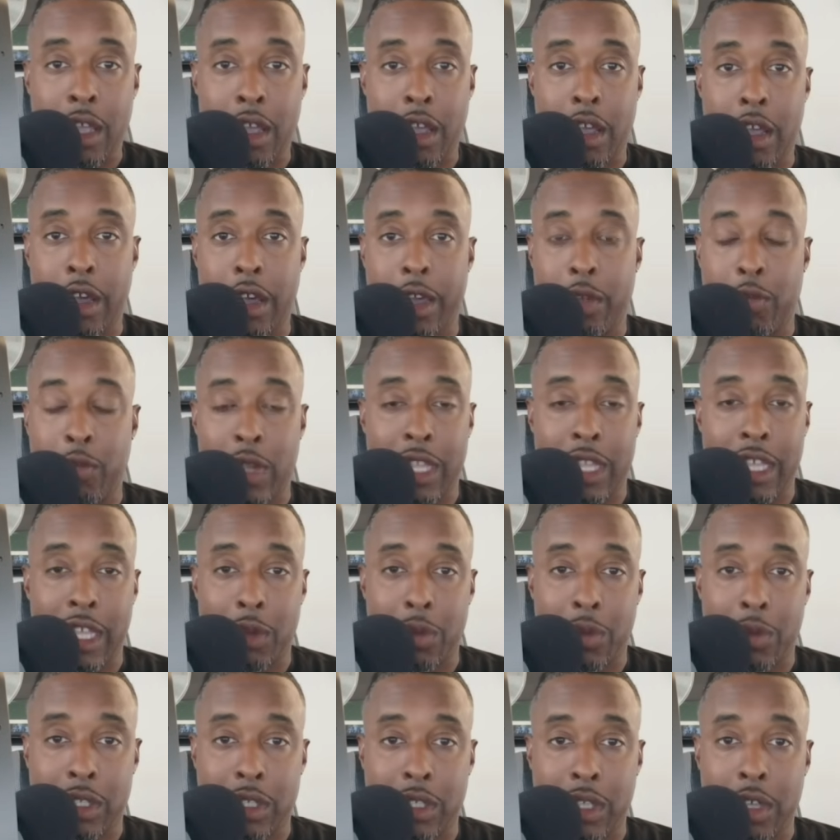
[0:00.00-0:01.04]
And really,
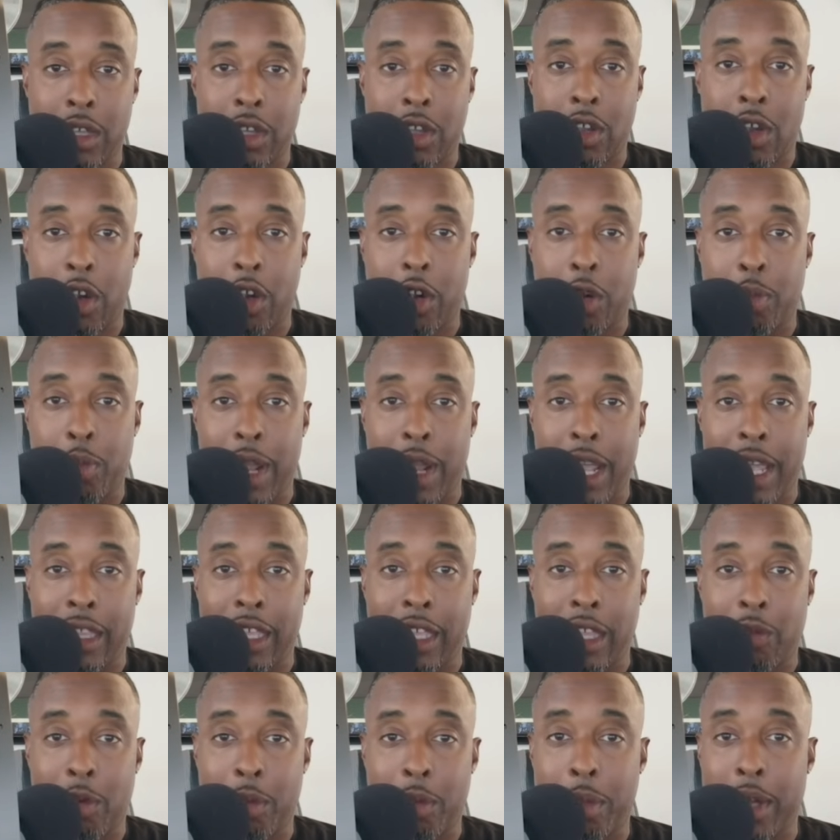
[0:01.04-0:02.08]
it was the Carter
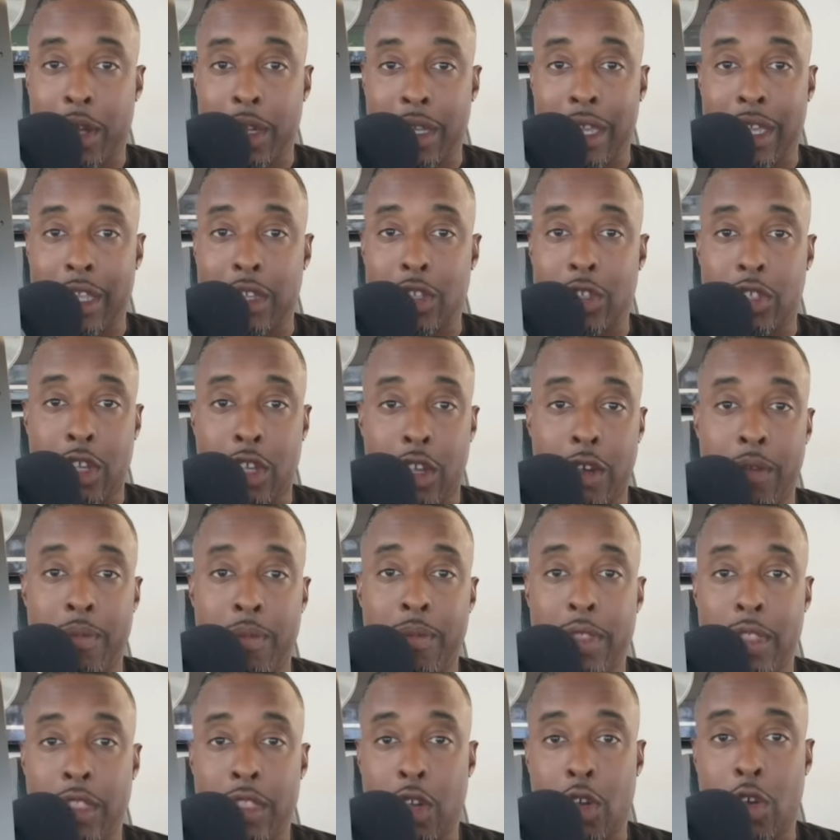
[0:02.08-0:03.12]
Bradley and Ramel Keaton show
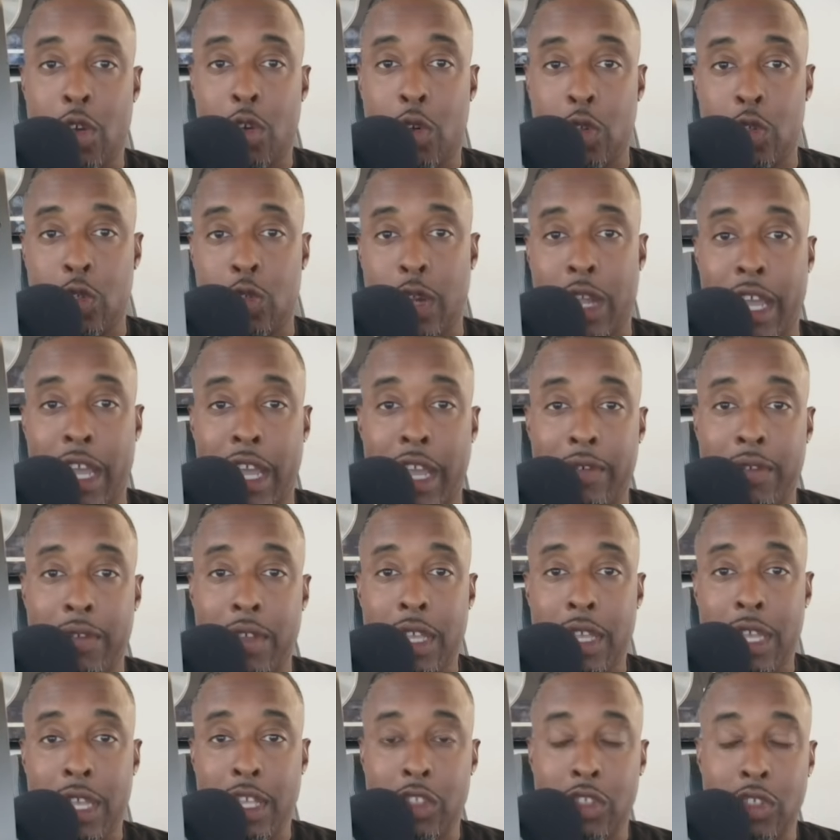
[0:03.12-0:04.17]
the whole drive
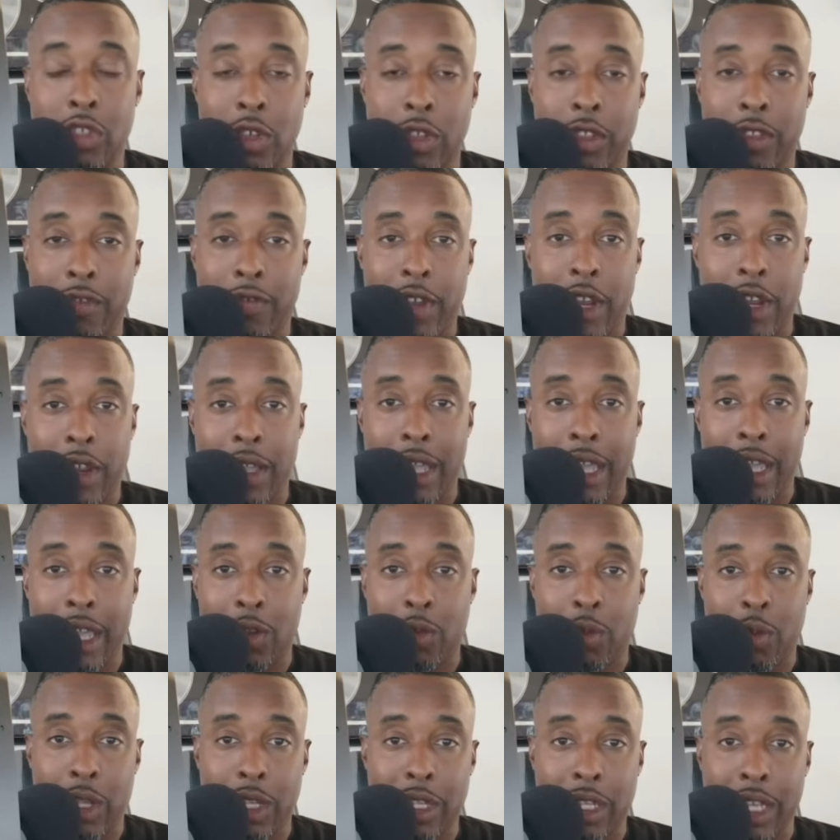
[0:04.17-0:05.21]
until the very
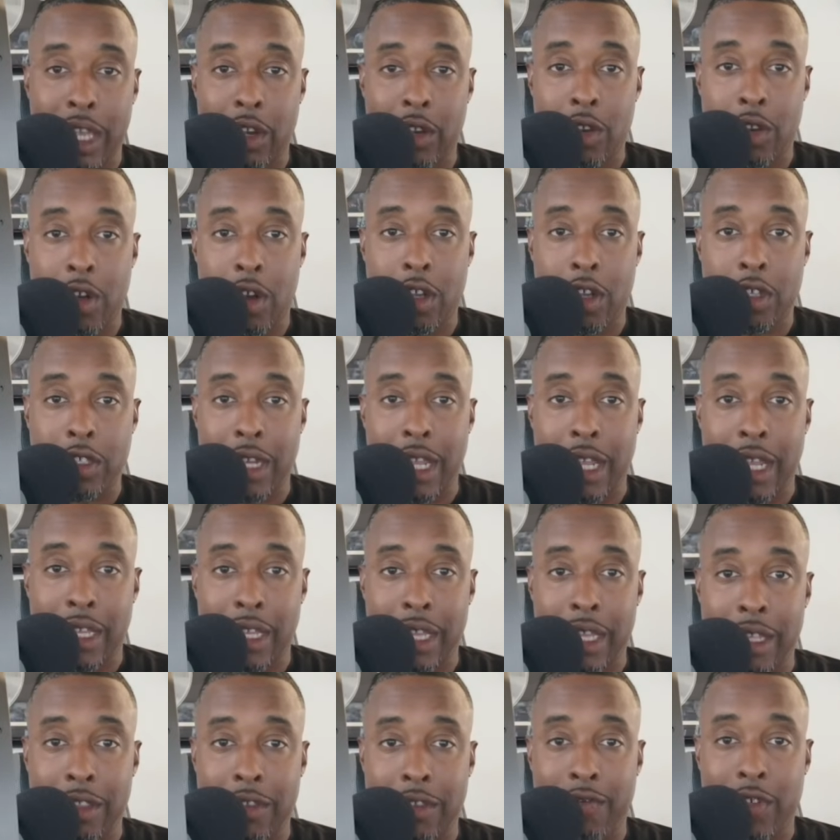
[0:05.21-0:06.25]
end when Daniel Carlson had to
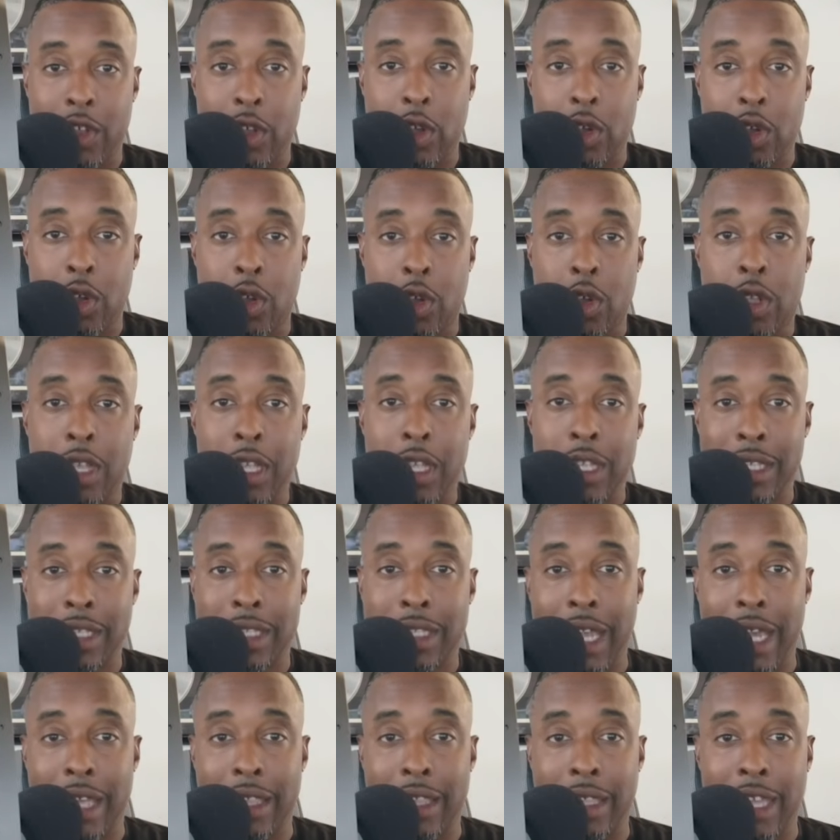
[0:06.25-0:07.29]
kick the field goal to
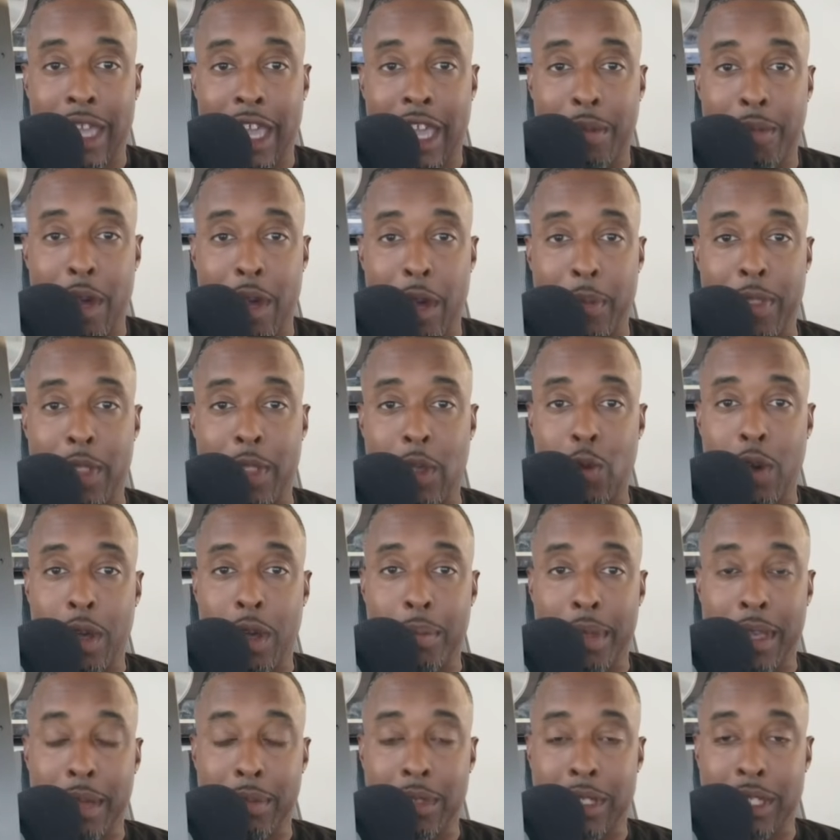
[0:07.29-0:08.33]
tie the game up. And the
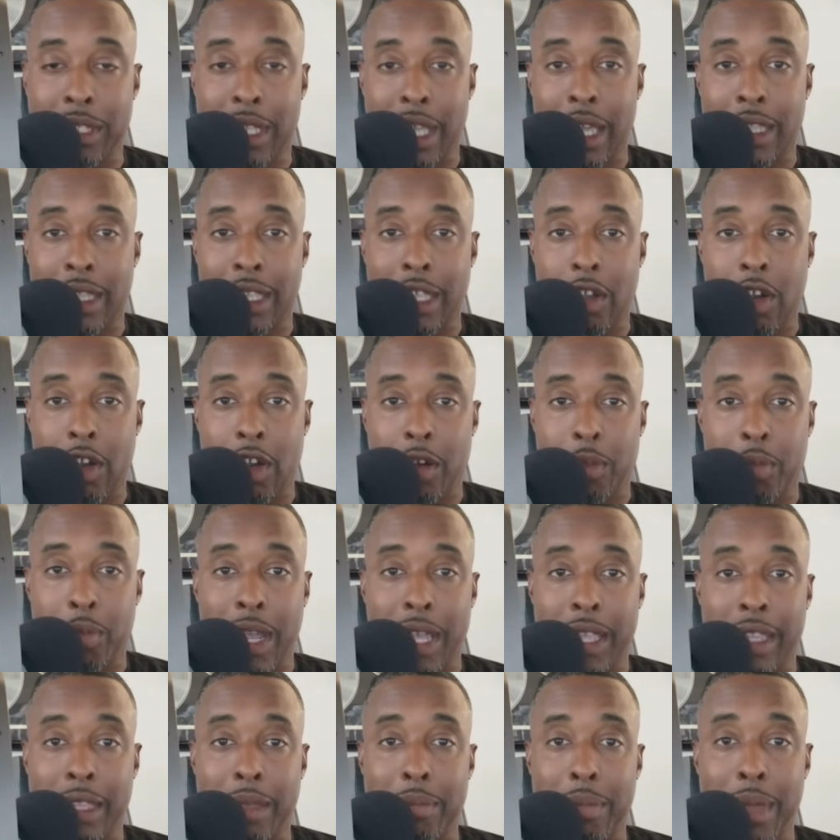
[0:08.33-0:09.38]
one big mistake that Carter
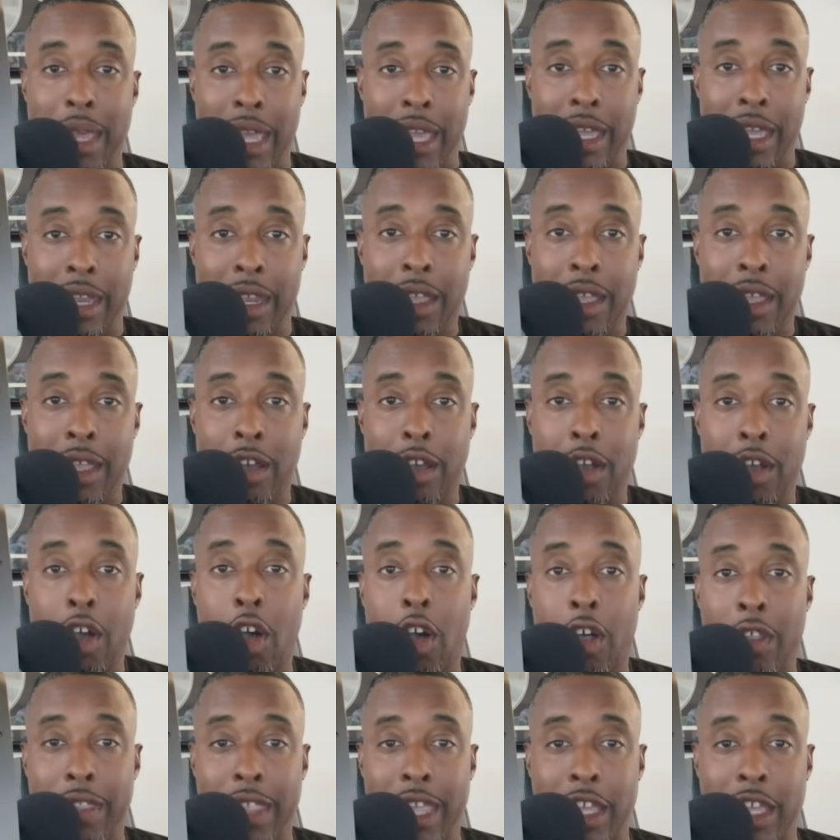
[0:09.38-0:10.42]
Bradley made
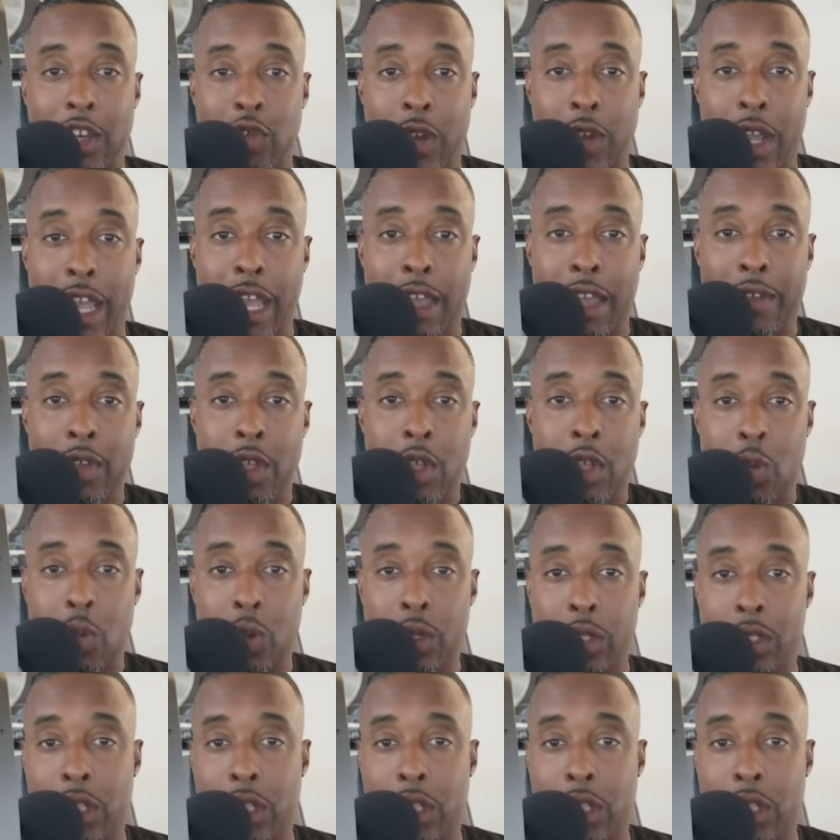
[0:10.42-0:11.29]
on that drive was